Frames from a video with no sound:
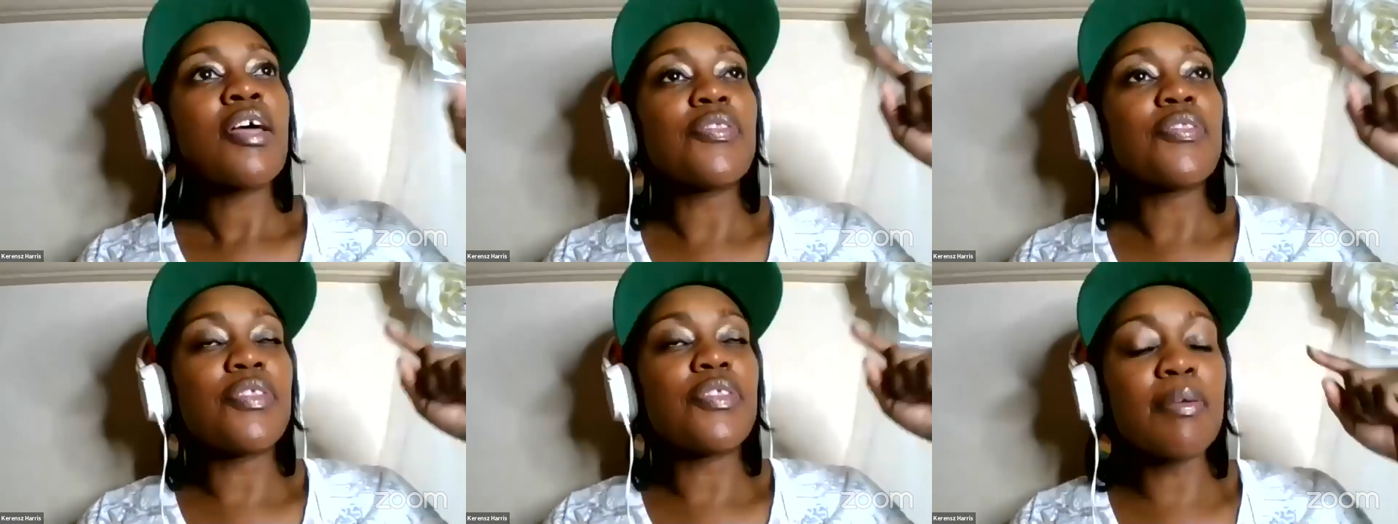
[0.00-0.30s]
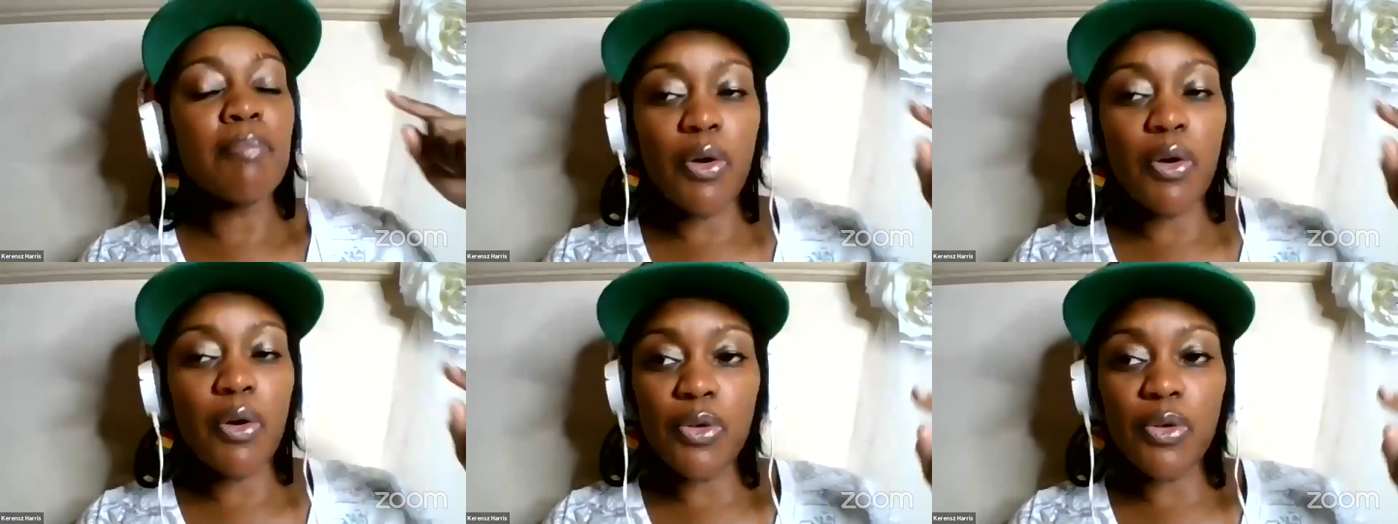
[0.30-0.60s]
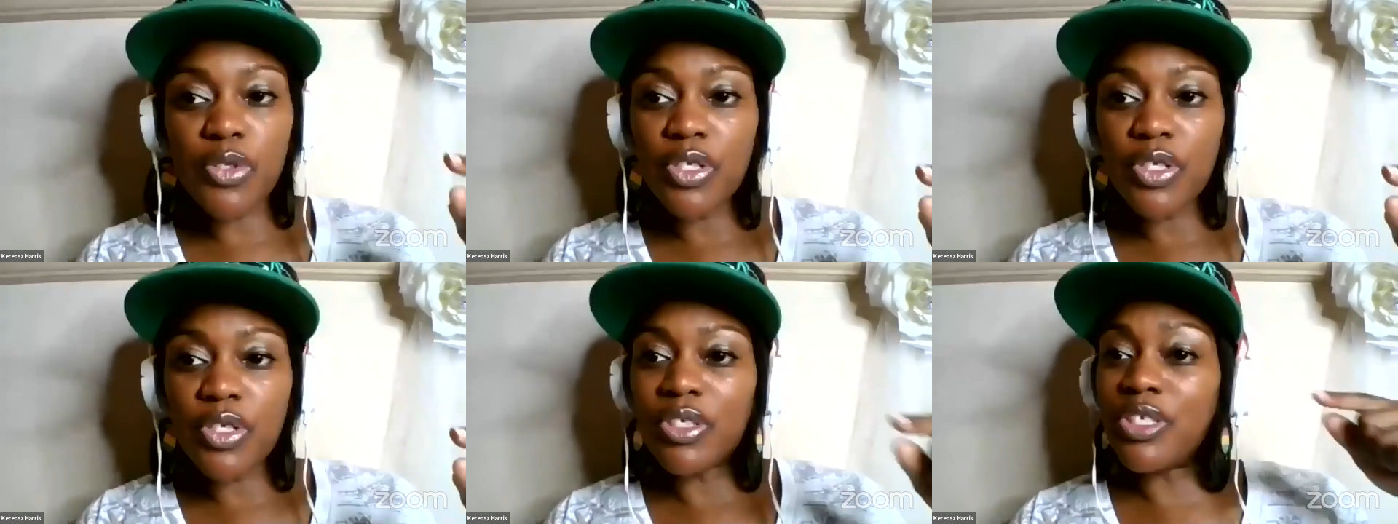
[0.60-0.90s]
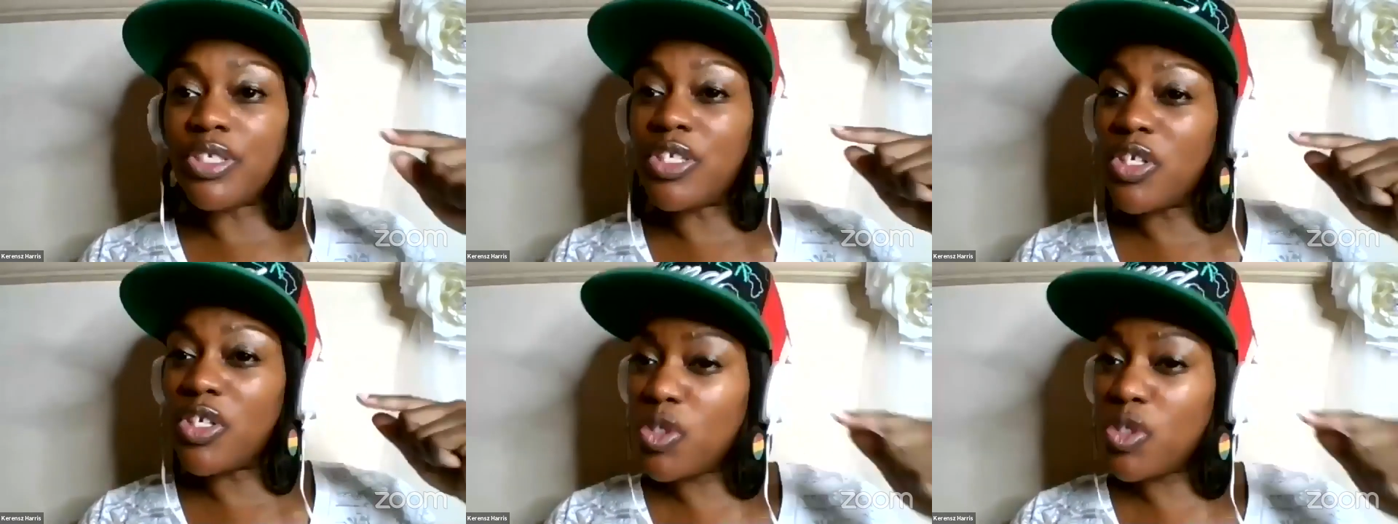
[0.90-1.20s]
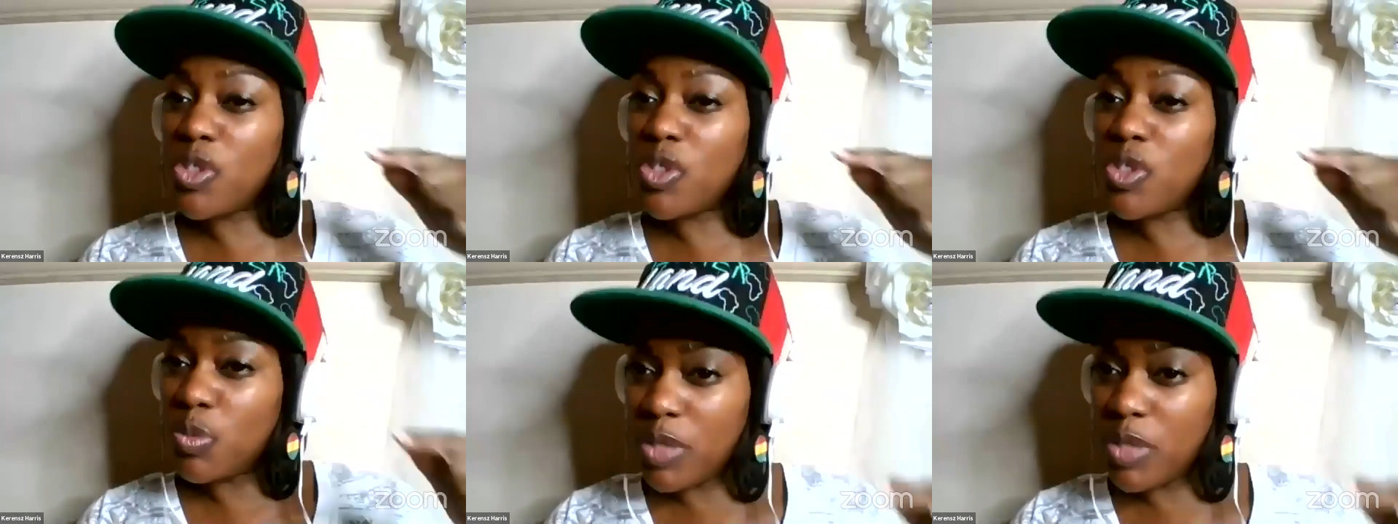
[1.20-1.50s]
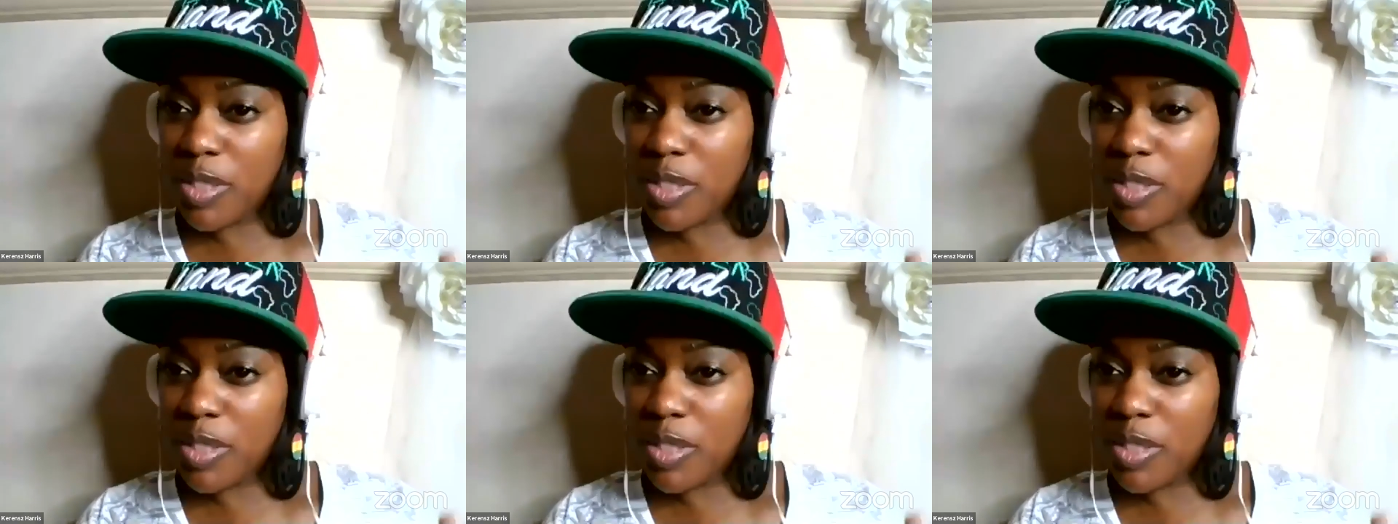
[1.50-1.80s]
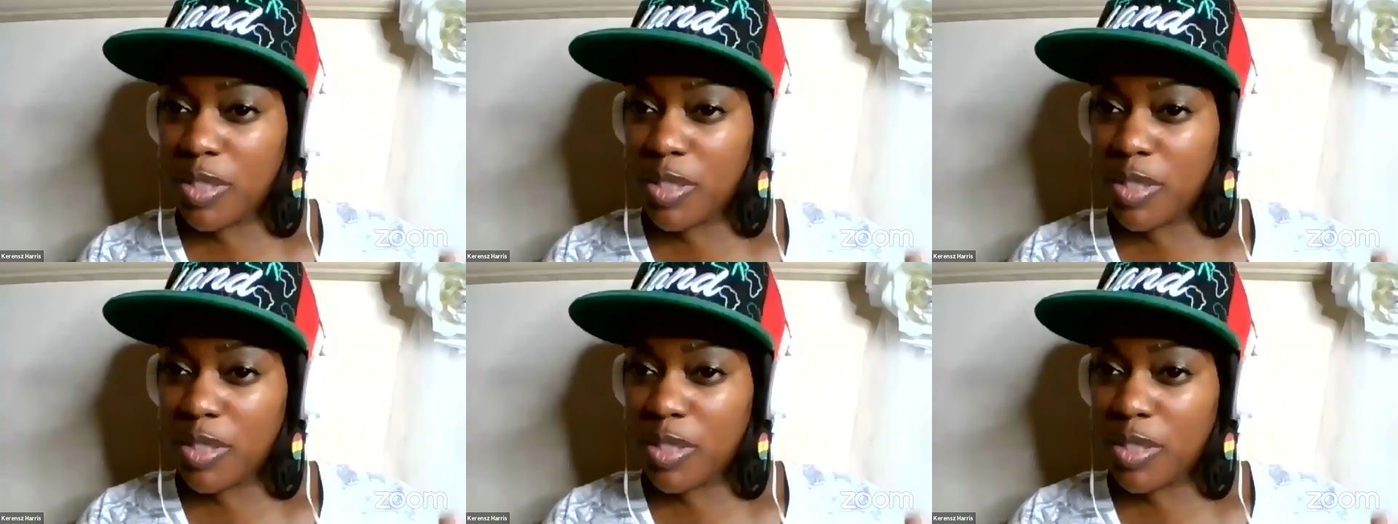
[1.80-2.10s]
The most
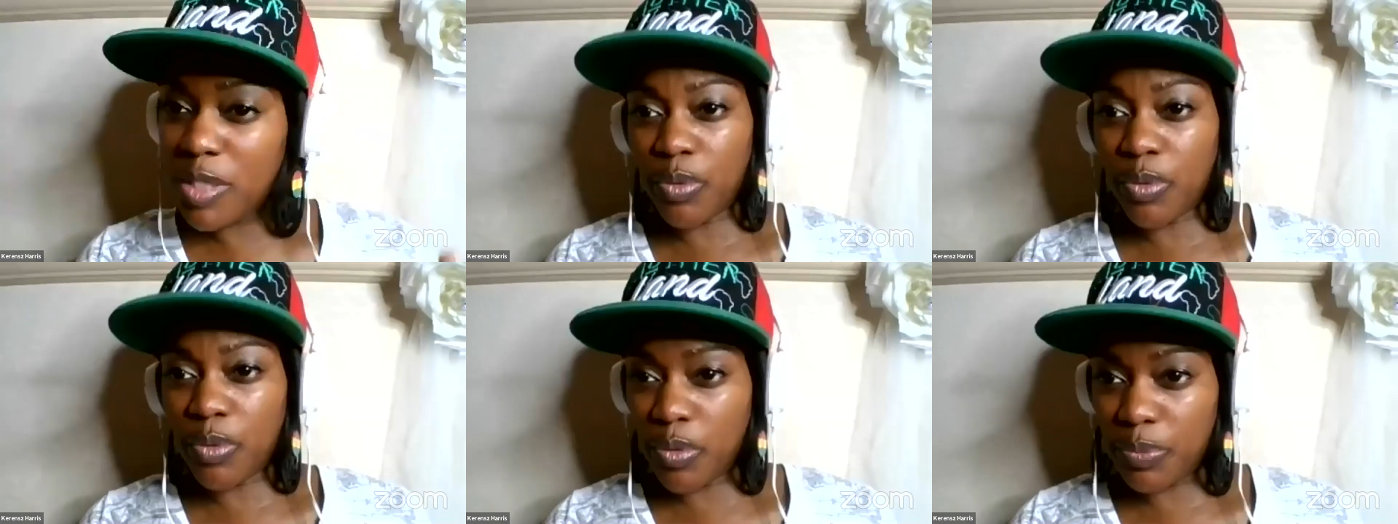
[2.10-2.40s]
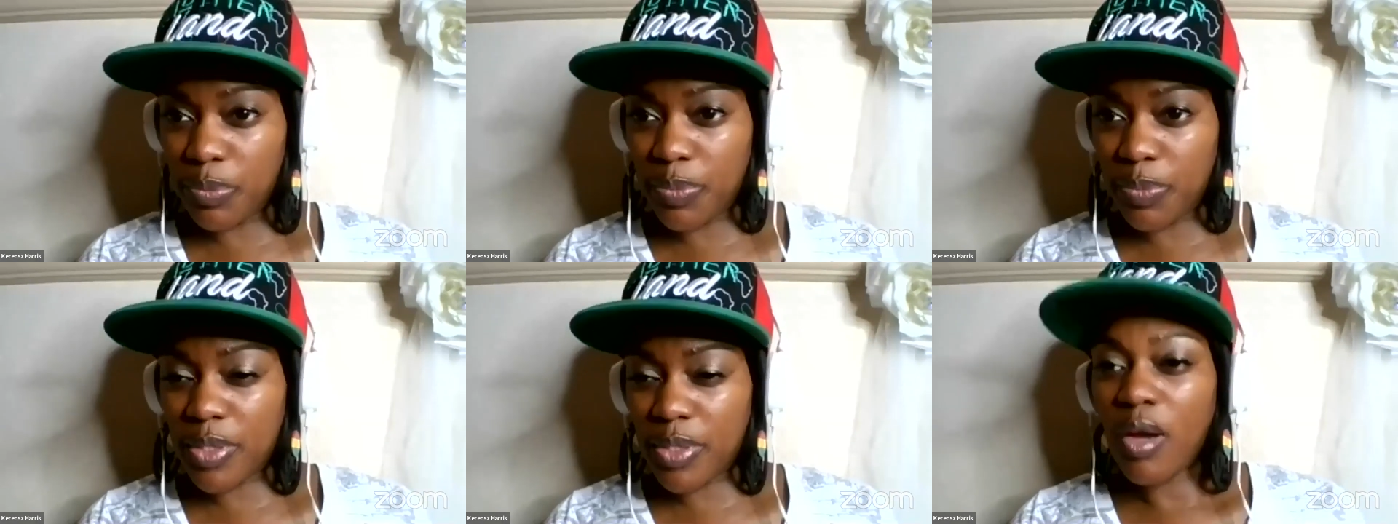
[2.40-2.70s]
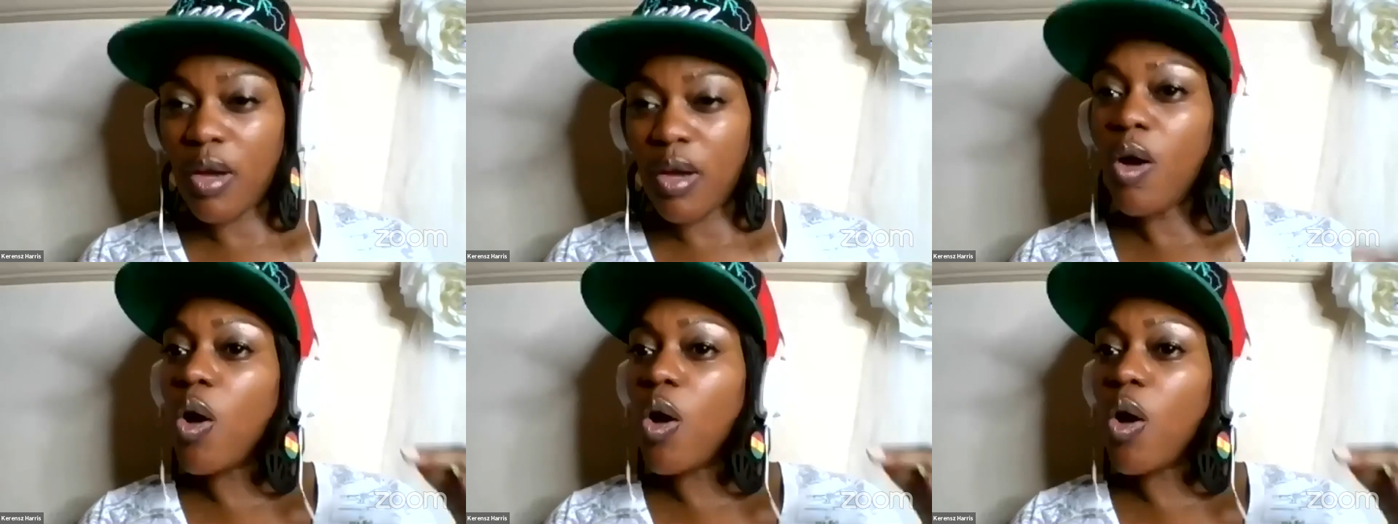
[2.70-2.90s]
disrespected groups